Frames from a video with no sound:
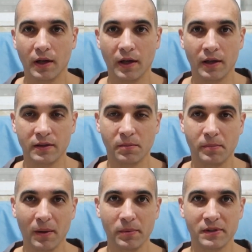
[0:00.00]
and the
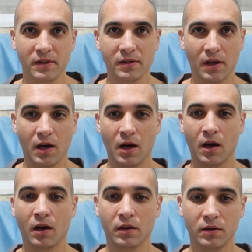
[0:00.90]
purposes
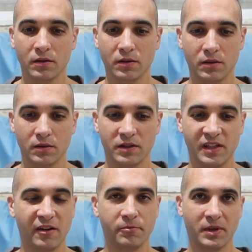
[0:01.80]
are
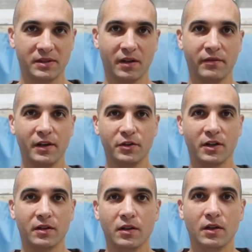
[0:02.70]

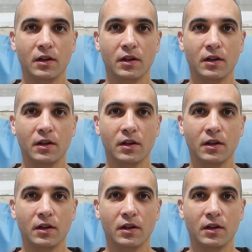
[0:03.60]
self-preservation,